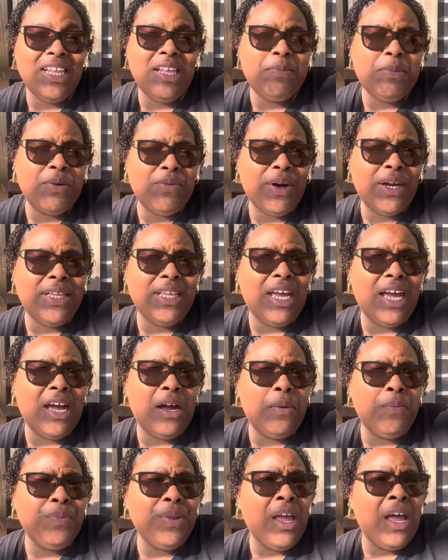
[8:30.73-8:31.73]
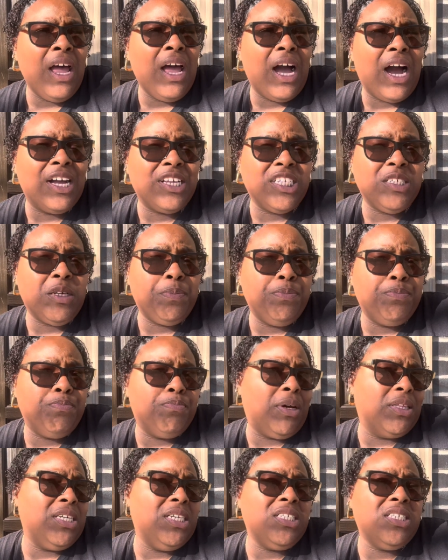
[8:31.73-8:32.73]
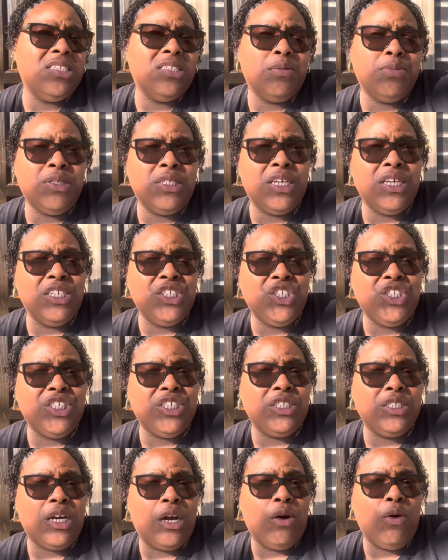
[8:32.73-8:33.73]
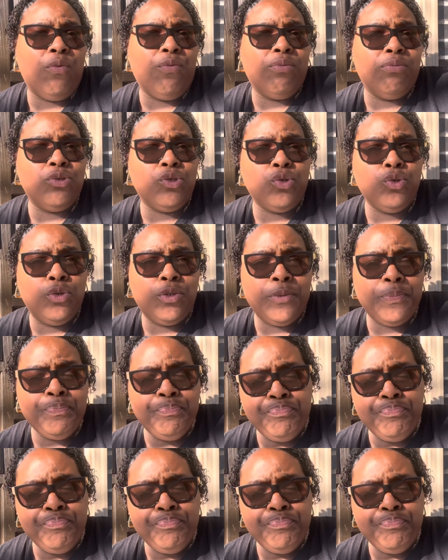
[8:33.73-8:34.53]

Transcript: But right now, I just my niece is upstairs. She just got home from school.